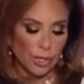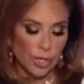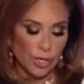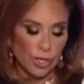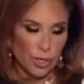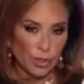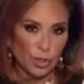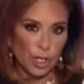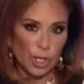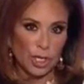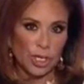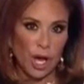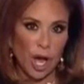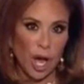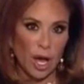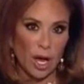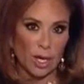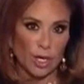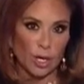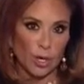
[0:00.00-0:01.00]

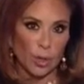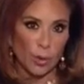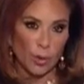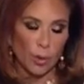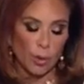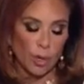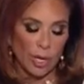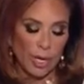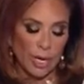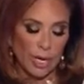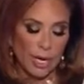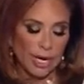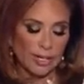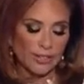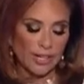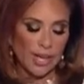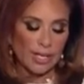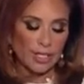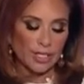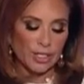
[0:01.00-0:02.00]
Chicago has
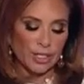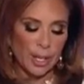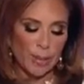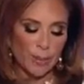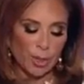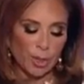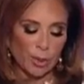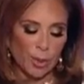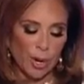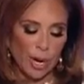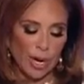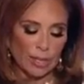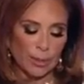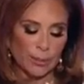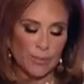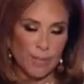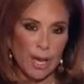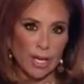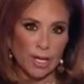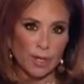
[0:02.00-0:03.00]
had a Democratic
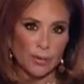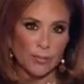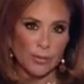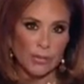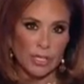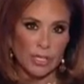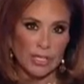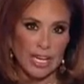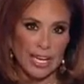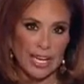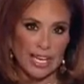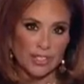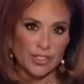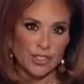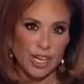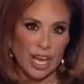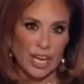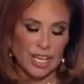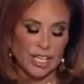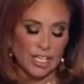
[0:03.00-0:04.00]
mayor for the last
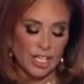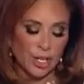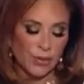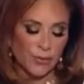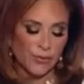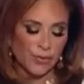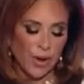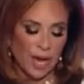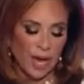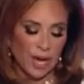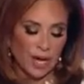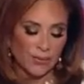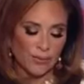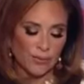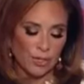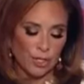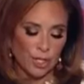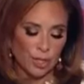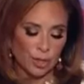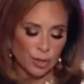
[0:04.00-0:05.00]
85
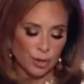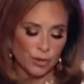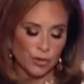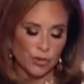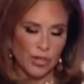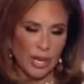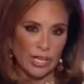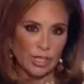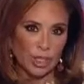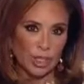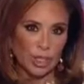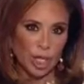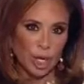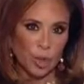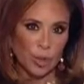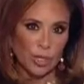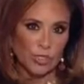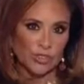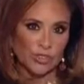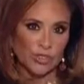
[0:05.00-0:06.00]
years. St.
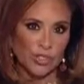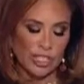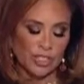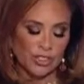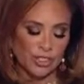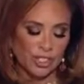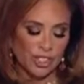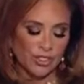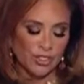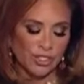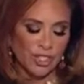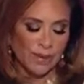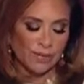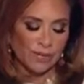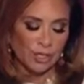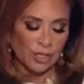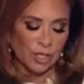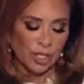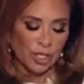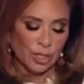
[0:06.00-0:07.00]
Louis,
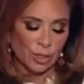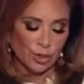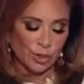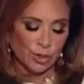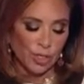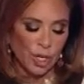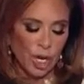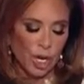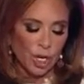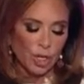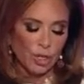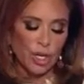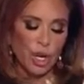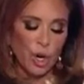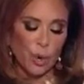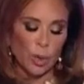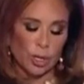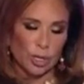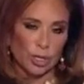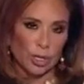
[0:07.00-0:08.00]
67 years.
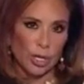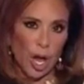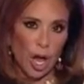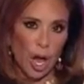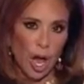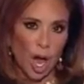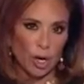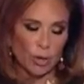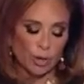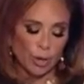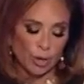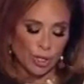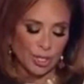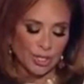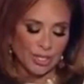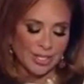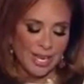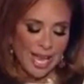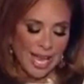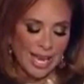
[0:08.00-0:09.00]
Newark,
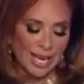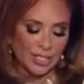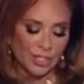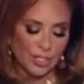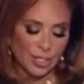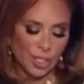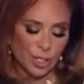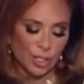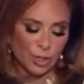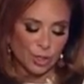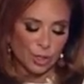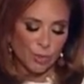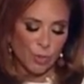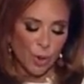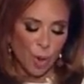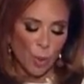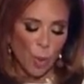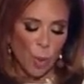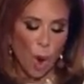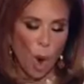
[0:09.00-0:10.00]
109 years.
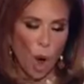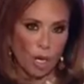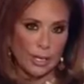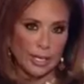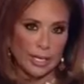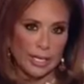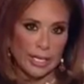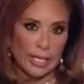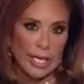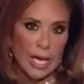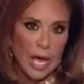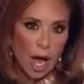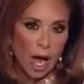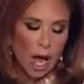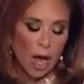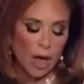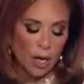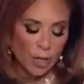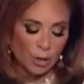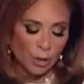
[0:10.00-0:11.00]
Milwaukee,
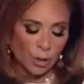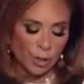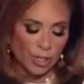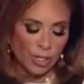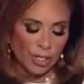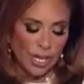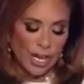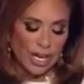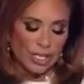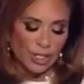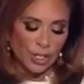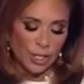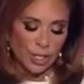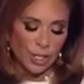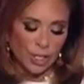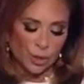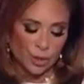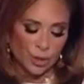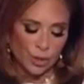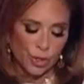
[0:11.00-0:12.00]
108
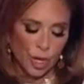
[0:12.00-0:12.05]
years.